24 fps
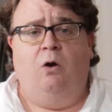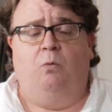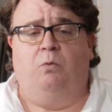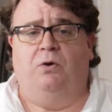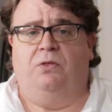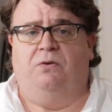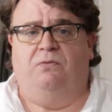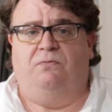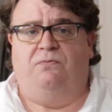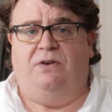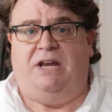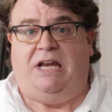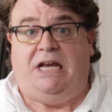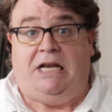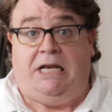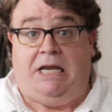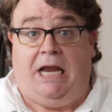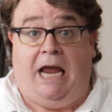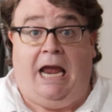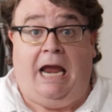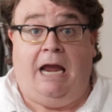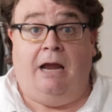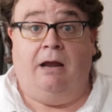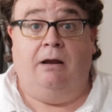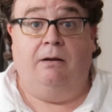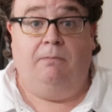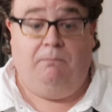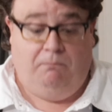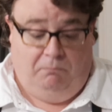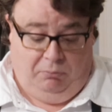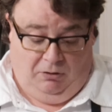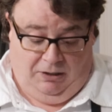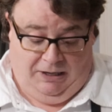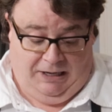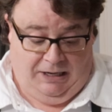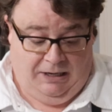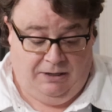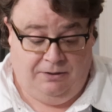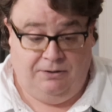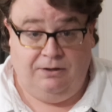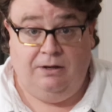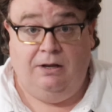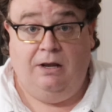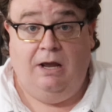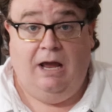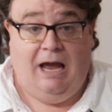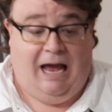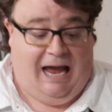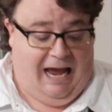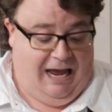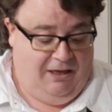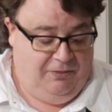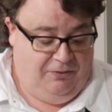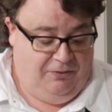with a Viognier blend. I